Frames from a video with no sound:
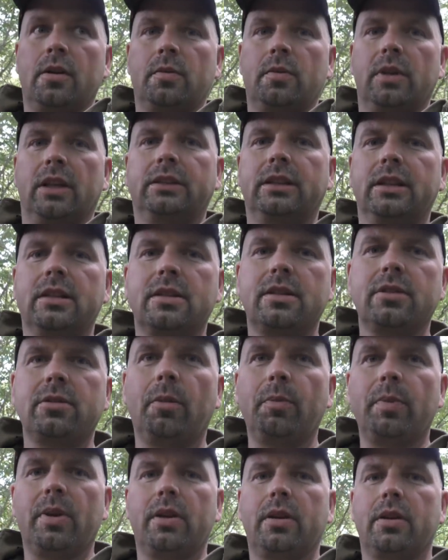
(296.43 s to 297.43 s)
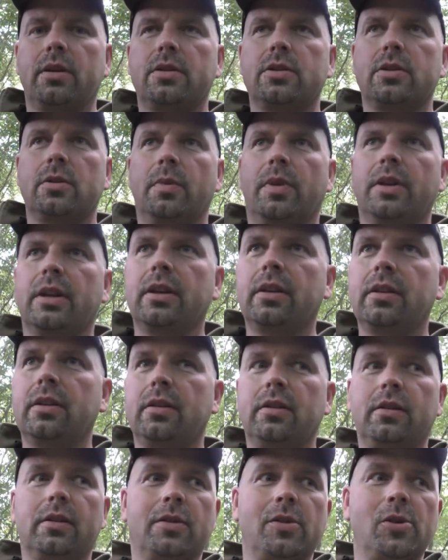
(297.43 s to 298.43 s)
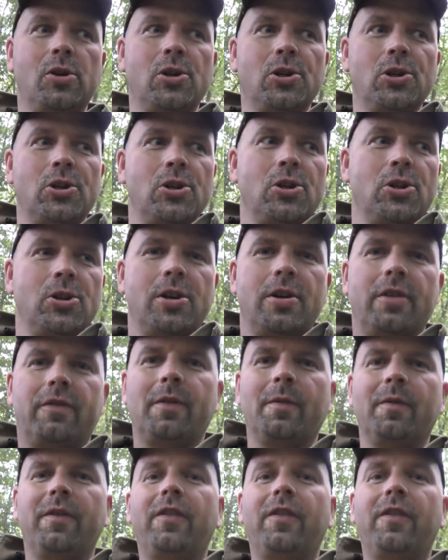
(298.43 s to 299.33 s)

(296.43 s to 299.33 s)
that didn't stop something from